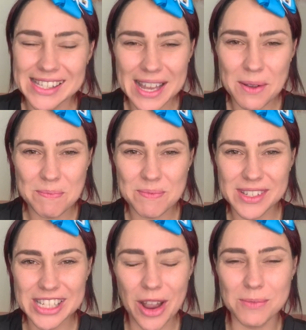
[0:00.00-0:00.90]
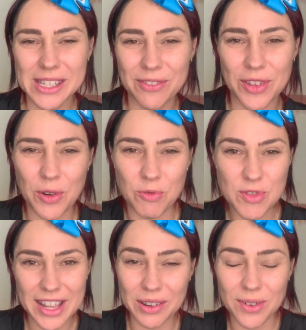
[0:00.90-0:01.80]
sometimes if you're
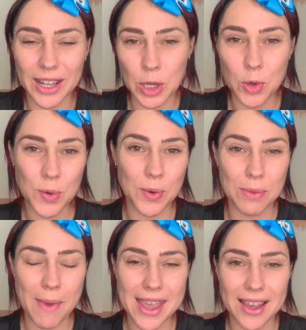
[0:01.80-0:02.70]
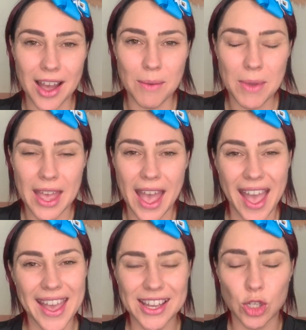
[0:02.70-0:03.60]
really, really good with makeup
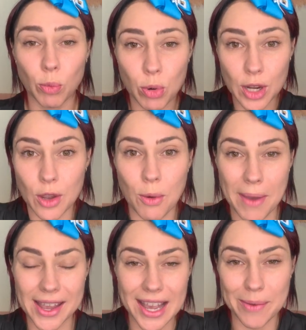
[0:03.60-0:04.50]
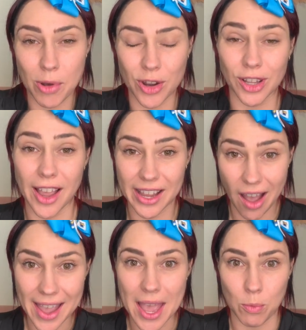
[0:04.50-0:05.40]
and you're putting your makeup on like
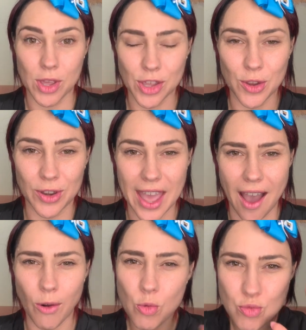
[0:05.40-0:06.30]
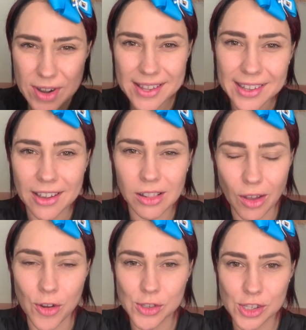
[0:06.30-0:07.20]
I am with you now, really
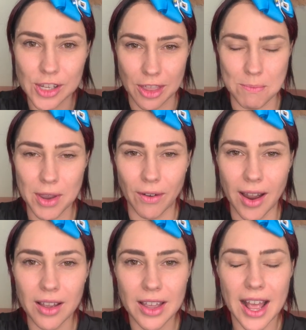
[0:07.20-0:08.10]
close to the mirror,